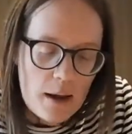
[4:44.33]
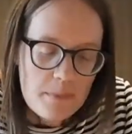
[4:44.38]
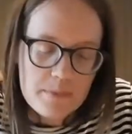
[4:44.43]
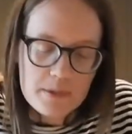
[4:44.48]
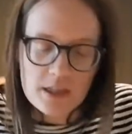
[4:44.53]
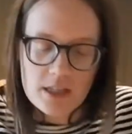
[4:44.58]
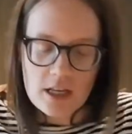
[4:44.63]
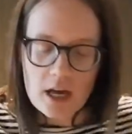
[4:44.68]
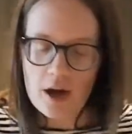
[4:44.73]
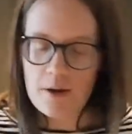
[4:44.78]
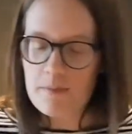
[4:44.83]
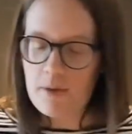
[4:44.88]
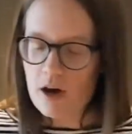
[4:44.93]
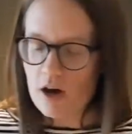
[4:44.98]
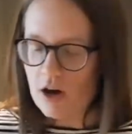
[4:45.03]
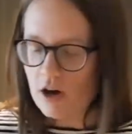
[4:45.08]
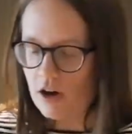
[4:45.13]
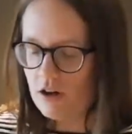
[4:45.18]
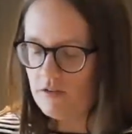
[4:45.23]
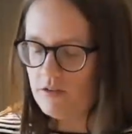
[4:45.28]
some
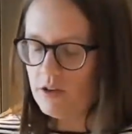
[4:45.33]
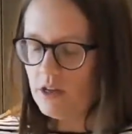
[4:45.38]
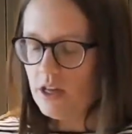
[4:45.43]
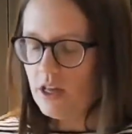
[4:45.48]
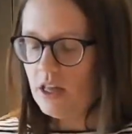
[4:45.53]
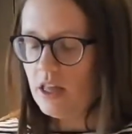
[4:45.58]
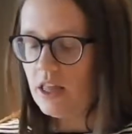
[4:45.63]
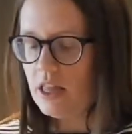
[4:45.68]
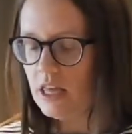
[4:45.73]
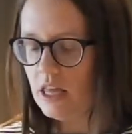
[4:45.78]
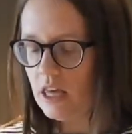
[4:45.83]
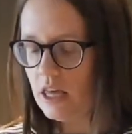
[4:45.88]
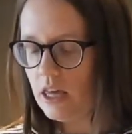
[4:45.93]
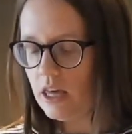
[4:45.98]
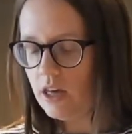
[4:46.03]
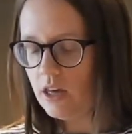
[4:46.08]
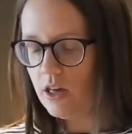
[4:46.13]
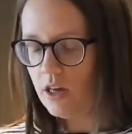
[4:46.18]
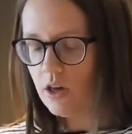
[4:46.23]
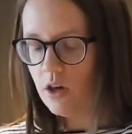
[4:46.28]
of
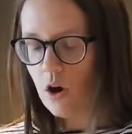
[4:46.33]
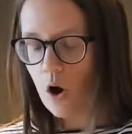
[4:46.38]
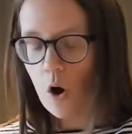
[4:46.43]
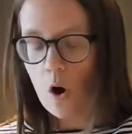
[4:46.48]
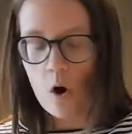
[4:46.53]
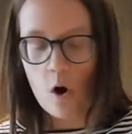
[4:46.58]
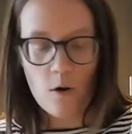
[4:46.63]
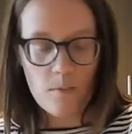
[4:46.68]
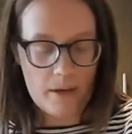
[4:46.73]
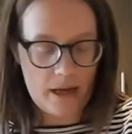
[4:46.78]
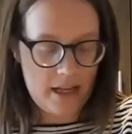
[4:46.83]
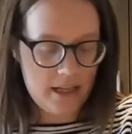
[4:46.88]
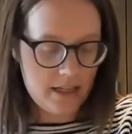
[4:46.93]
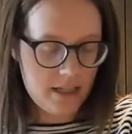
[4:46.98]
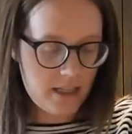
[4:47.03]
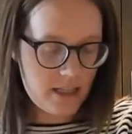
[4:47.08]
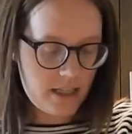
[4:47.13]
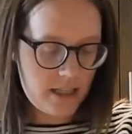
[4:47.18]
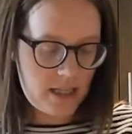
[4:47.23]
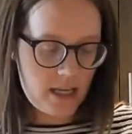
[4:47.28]
the
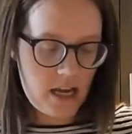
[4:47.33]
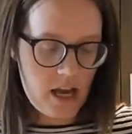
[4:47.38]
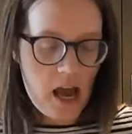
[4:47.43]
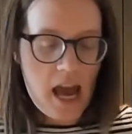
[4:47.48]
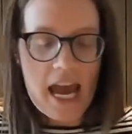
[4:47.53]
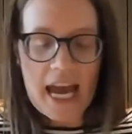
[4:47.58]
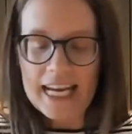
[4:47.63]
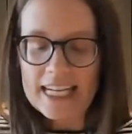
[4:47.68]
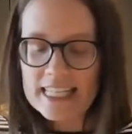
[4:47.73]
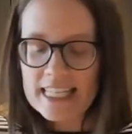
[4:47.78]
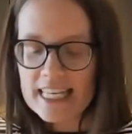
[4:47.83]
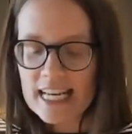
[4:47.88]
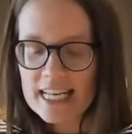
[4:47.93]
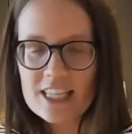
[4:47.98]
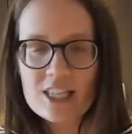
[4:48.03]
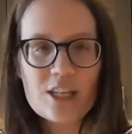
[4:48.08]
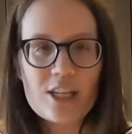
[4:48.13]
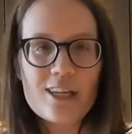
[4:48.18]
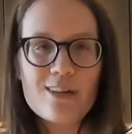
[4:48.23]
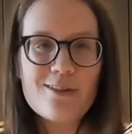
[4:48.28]
almonds. It
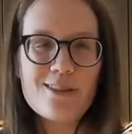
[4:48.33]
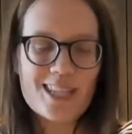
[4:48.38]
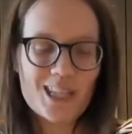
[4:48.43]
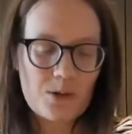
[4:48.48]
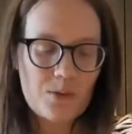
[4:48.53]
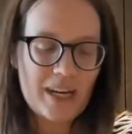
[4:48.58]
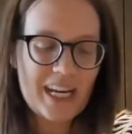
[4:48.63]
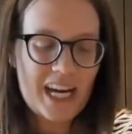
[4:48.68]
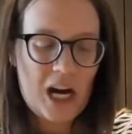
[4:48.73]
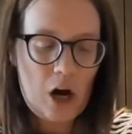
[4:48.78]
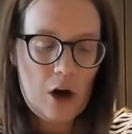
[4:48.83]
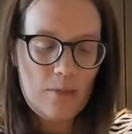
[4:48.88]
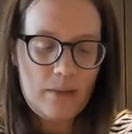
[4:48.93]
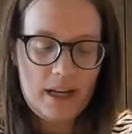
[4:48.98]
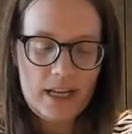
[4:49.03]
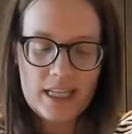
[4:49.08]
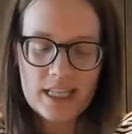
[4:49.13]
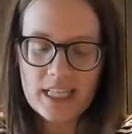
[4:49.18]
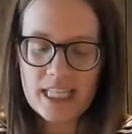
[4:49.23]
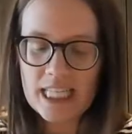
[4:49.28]
says to use sweet
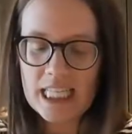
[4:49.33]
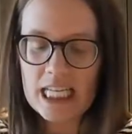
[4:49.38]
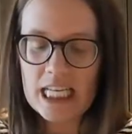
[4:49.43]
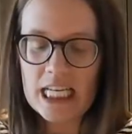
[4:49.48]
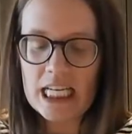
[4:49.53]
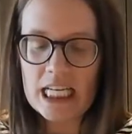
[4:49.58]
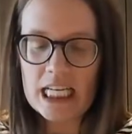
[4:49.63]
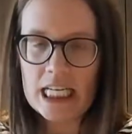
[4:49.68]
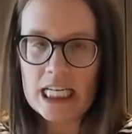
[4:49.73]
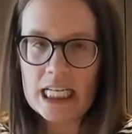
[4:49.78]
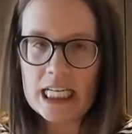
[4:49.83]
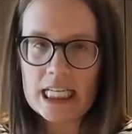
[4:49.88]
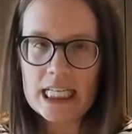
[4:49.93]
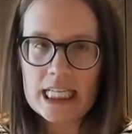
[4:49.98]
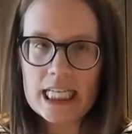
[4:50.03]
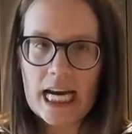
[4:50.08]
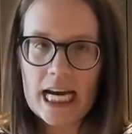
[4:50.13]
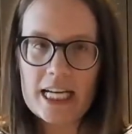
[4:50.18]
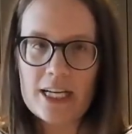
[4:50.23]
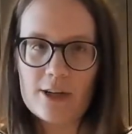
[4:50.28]
almonds.
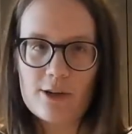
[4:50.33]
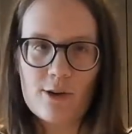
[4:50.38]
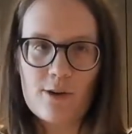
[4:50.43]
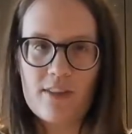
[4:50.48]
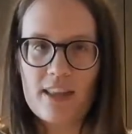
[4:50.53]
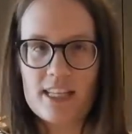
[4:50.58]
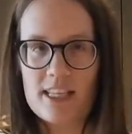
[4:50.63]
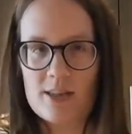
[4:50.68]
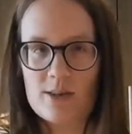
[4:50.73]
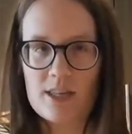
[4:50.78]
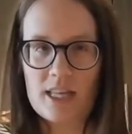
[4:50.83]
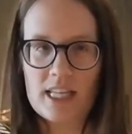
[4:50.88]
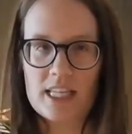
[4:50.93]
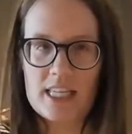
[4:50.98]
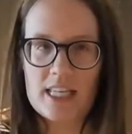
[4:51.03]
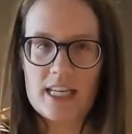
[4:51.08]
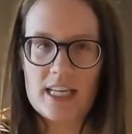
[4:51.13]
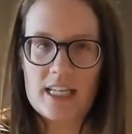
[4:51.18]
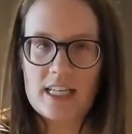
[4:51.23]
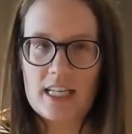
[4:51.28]
I don't know if that's what this
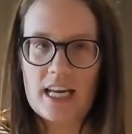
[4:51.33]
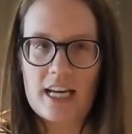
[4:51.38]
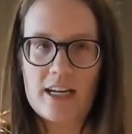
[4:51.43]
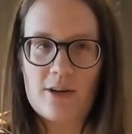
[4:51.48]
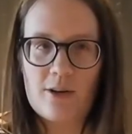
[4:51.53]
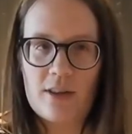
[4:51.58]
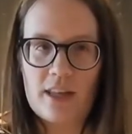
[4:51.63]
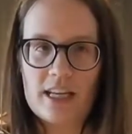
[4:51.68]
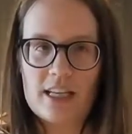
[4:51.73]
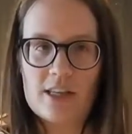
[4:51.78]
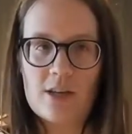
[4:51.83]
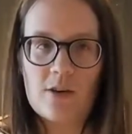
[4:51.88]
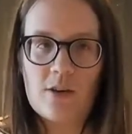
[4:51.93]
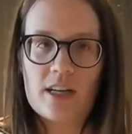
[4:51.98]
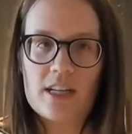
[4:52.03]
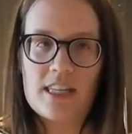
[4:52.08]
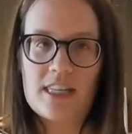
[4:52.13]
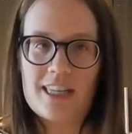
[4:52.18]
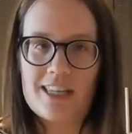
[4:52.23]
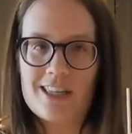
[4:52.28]
is. I don't think so
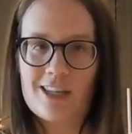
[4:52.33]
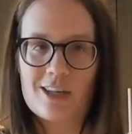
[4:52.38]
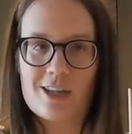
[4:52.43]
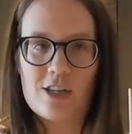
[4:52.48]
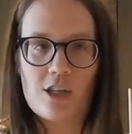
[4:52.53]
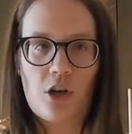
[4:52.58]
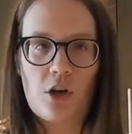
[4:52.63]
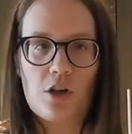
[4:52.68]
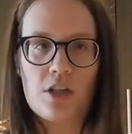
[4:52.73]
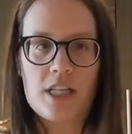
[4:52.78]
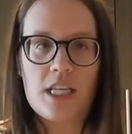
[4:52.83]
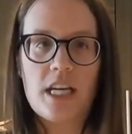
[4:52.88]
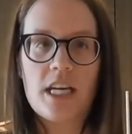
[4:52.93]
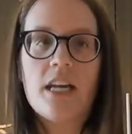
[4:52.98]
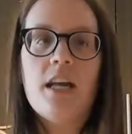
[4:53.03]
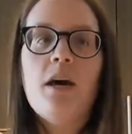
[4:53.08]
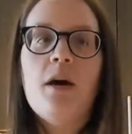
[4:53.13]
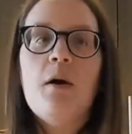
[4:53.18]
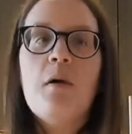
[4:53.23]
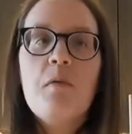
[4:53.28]
because these are
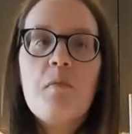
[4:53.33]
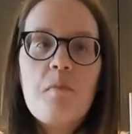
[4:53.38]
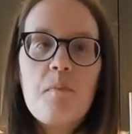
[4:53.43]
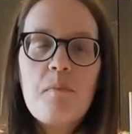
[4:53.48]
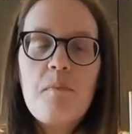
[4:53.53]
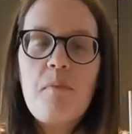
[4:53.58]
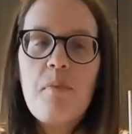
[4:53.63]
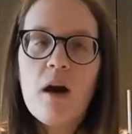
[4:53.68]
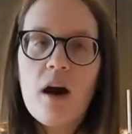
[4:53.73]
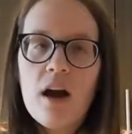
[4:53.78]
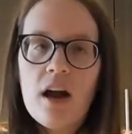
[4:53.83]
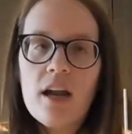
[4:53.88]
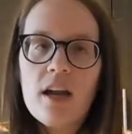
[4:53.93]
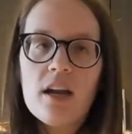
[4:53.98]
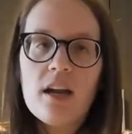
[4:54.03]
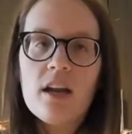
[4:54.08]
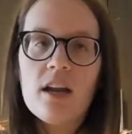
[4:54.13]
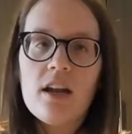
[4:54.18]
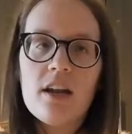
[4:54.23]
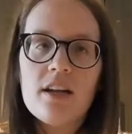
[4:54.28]
salted. But
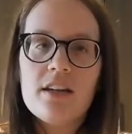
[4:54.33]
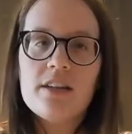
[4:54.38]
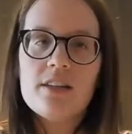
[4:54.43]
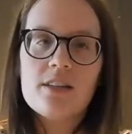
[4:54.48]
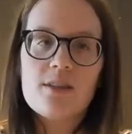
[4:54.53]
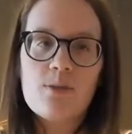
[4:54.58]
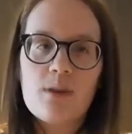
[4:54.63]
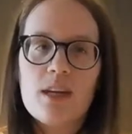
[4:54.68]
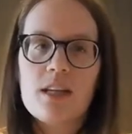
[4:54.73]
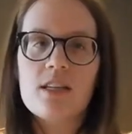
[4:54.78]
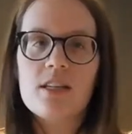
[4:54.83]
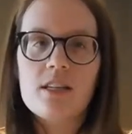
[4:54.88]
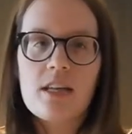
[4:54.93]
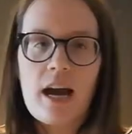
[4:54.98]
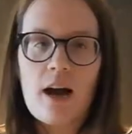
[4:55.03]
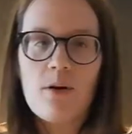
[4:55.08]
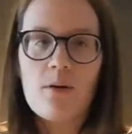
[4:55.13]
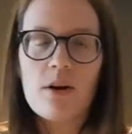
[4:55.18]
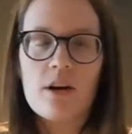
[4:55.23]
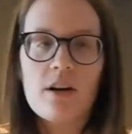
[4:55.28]
sweet and
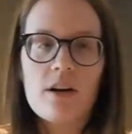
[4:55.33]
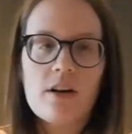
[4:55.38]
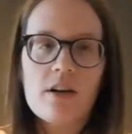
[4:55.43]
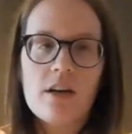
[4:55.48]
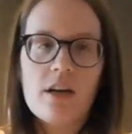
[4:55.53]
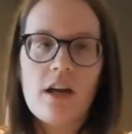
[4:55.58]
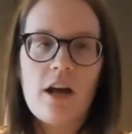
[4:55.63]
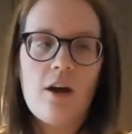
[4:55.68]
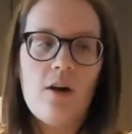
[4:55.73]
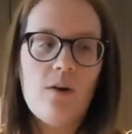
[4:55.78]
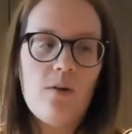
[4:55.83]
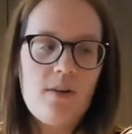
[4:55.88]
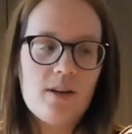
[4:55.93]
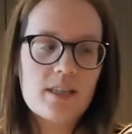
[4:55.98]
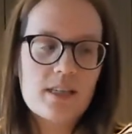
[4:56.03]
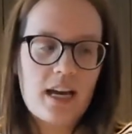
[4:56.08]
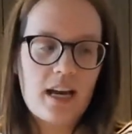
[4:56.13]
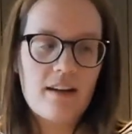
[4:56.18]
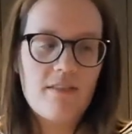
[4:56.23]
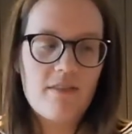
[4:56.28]
sour, you know, that's
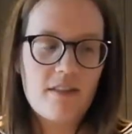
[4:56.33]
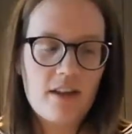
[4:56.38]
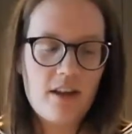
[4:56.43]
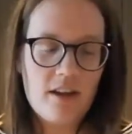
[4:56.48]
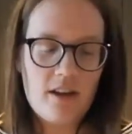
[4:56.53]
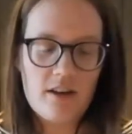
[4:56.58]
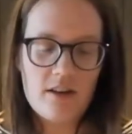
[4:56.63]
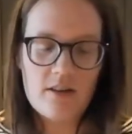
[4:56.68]
kind of the